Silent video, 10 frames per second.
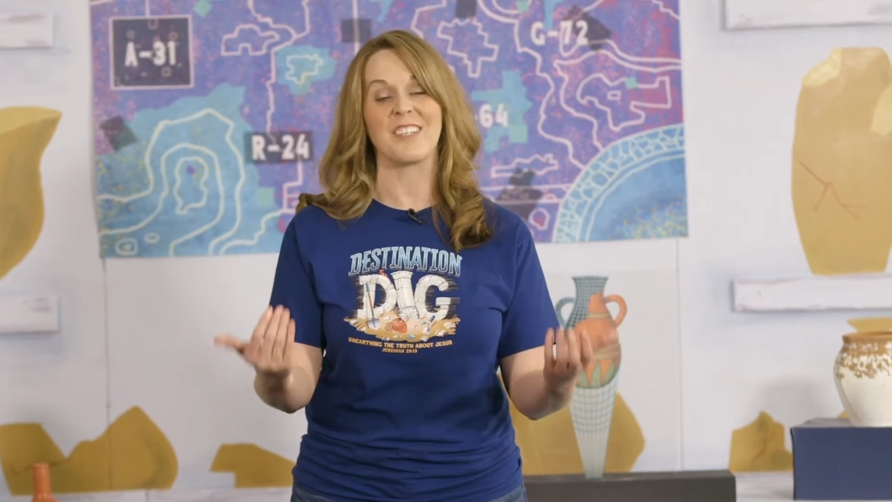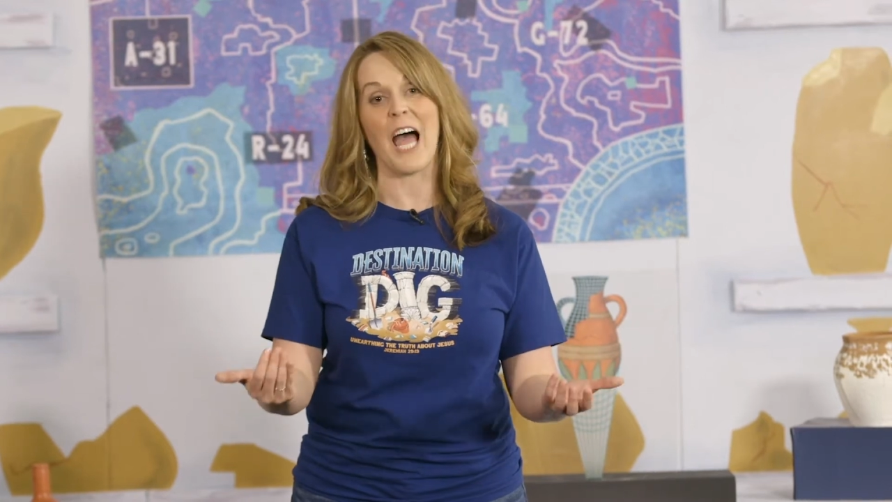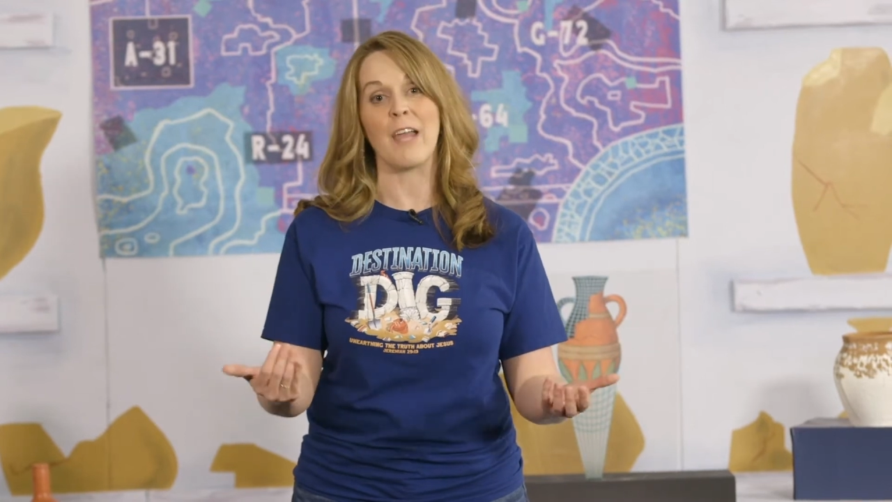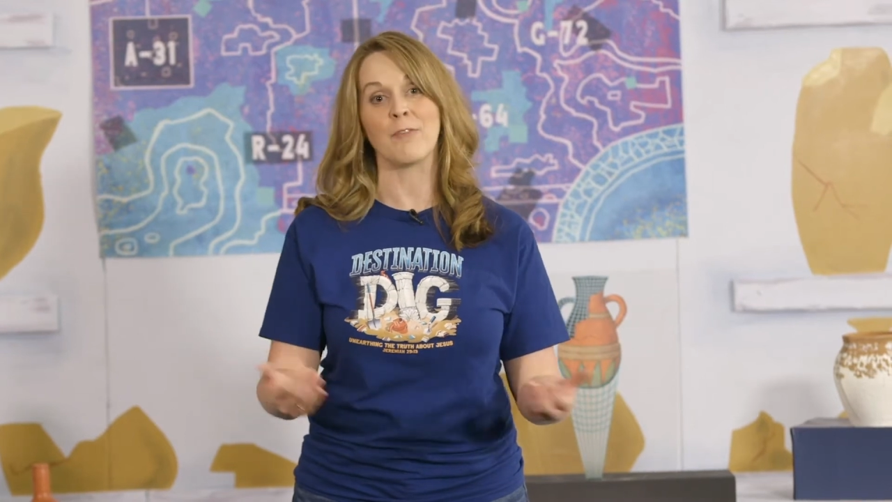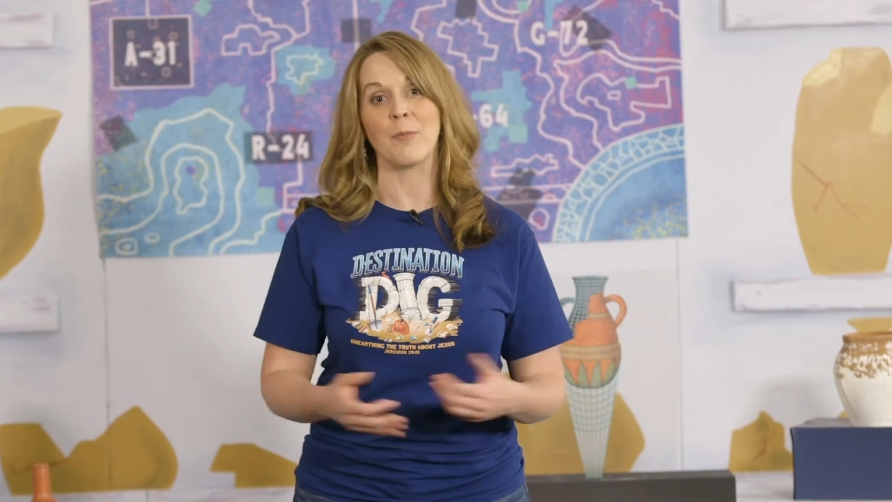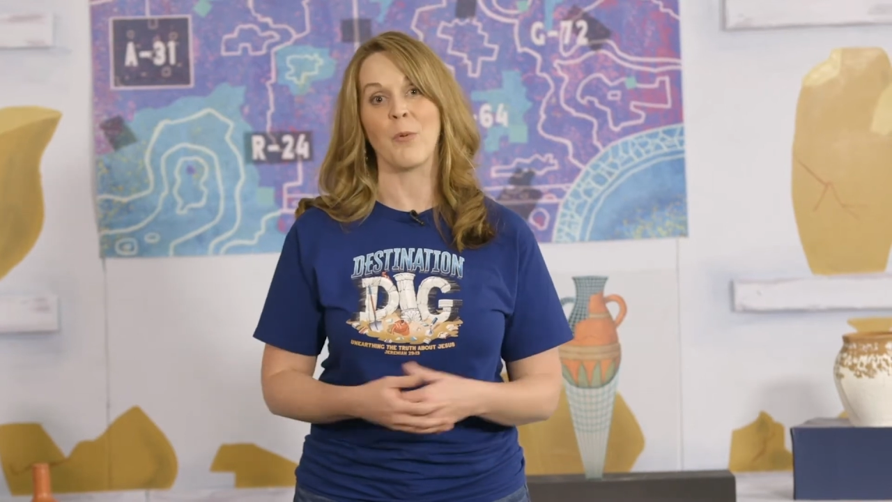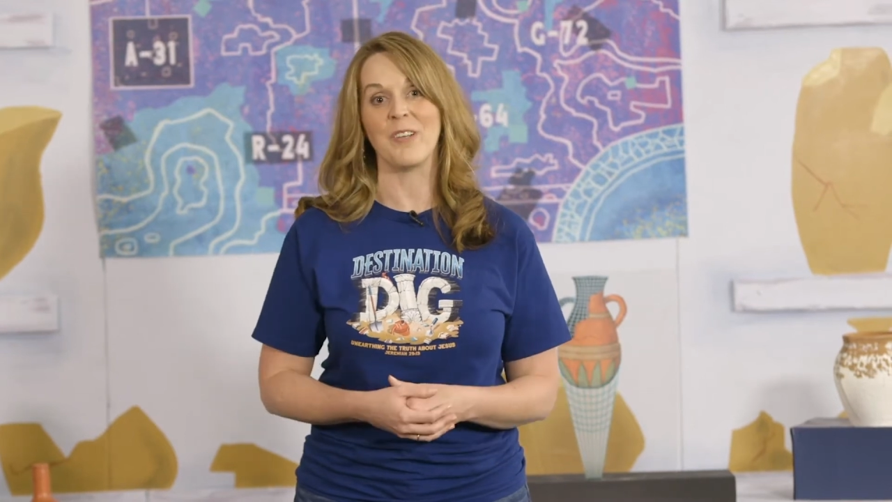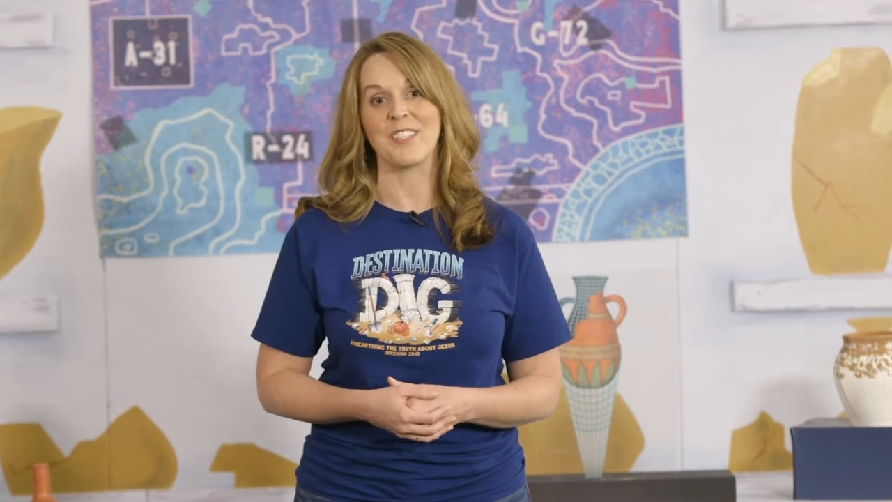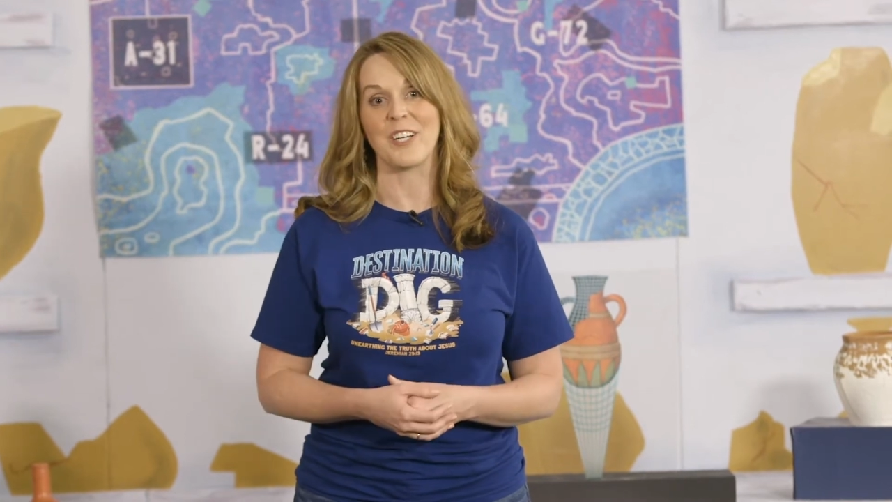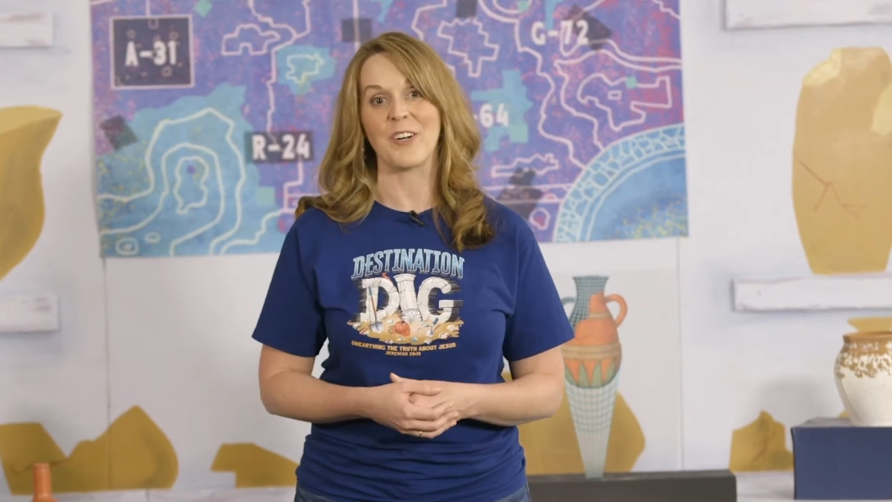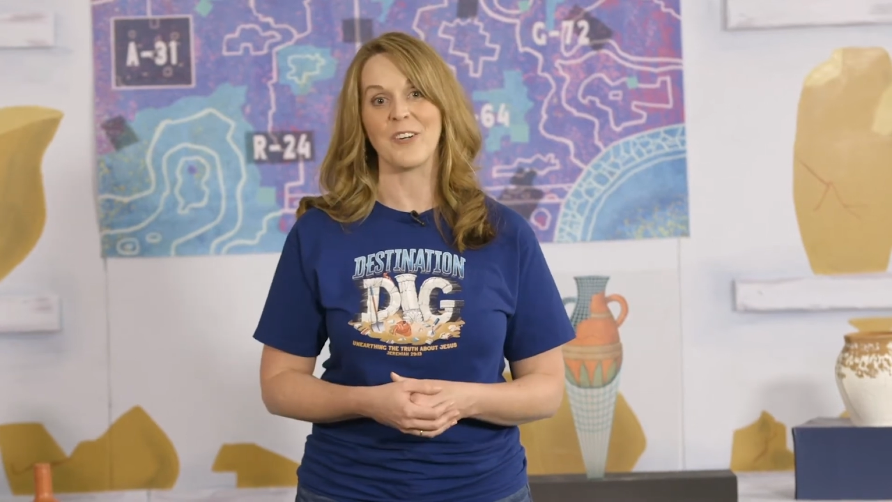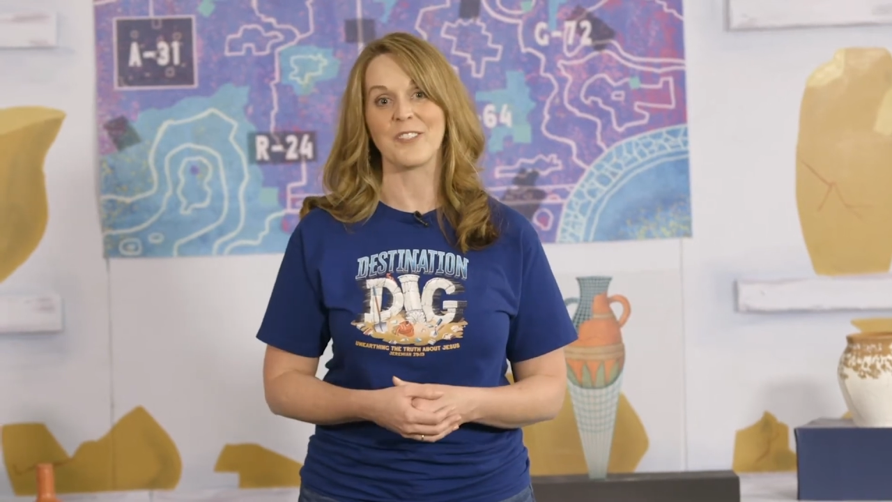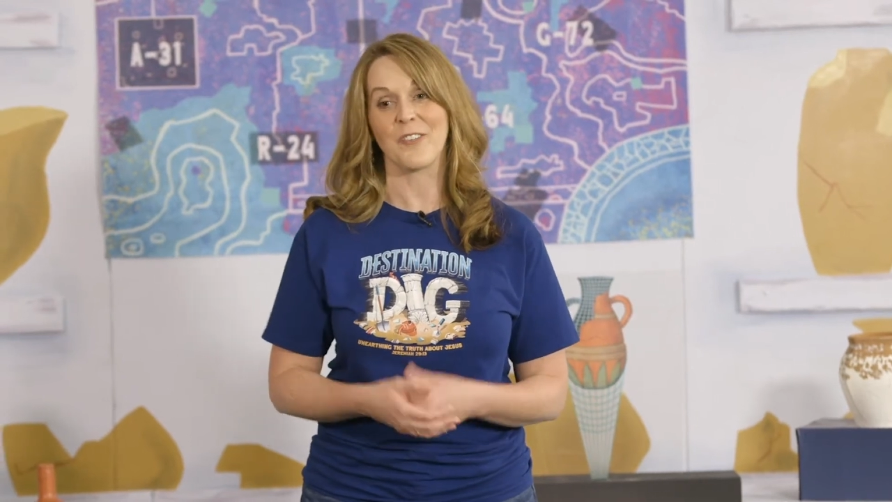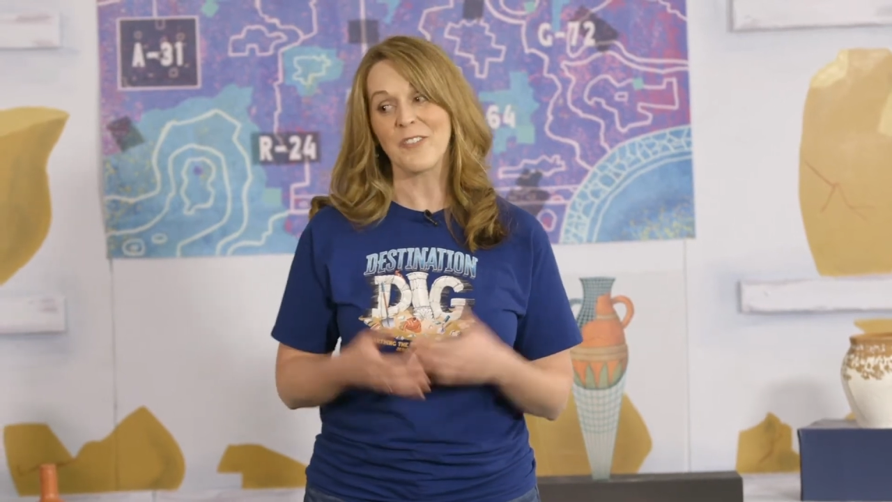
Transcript: life for boys and girls. So